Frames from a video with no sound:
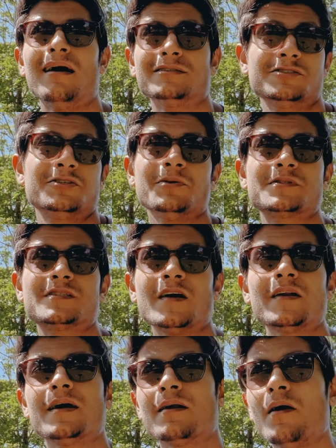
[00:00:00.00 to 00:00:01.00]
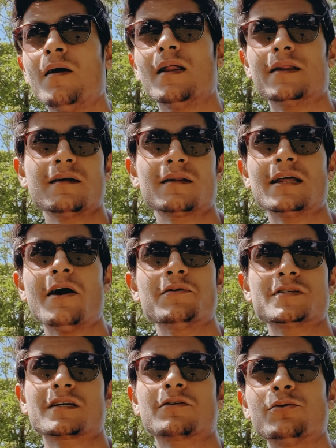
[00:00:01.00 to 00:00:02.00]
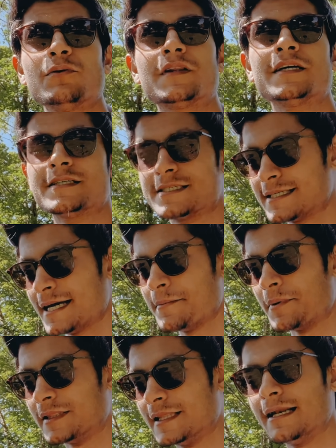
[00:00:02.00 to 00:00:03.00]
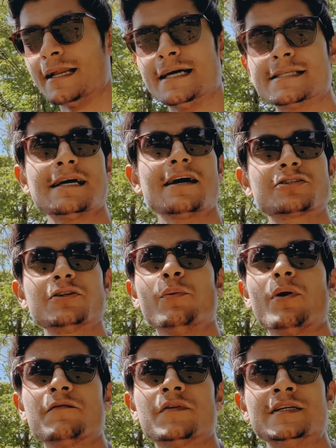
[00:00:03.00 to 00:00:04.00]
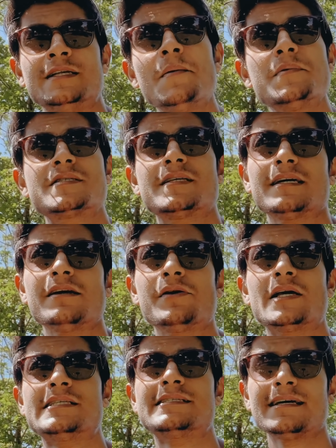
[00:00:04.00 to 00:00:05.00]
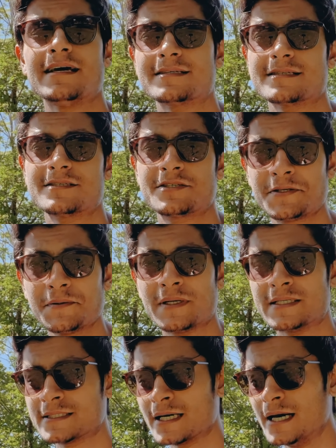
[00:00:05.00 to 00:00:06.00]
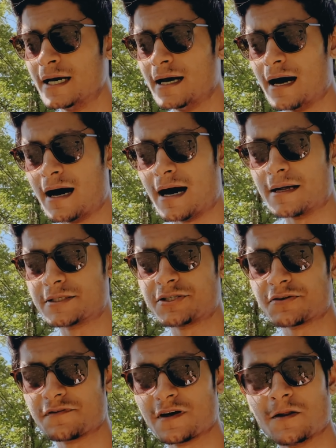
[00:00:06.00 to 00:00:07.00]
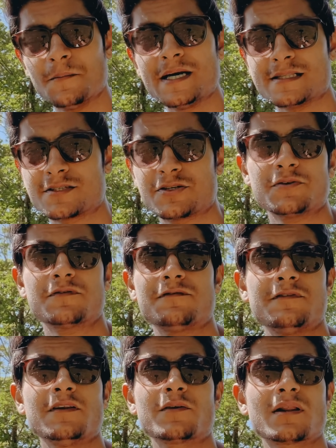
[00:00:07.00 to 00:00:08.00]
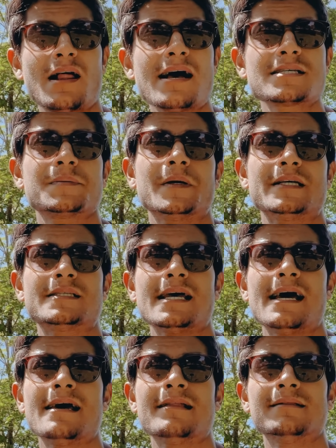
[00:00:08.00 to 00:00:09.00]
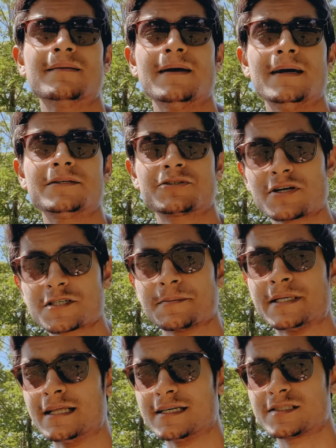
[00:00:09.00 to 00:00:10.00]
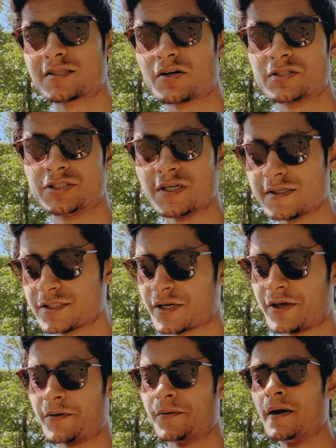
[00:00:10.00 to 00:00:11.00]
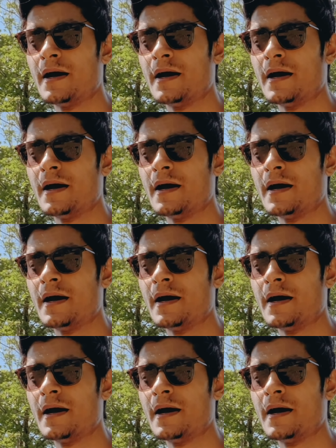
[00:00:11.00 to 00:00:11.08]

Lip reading: I just don't study at all. I thought that was a cool thing to say, but then it's actually one of the dumbest things you can say as a student to your fellow mates, to your fellow classmates. And trust me, they start judging you.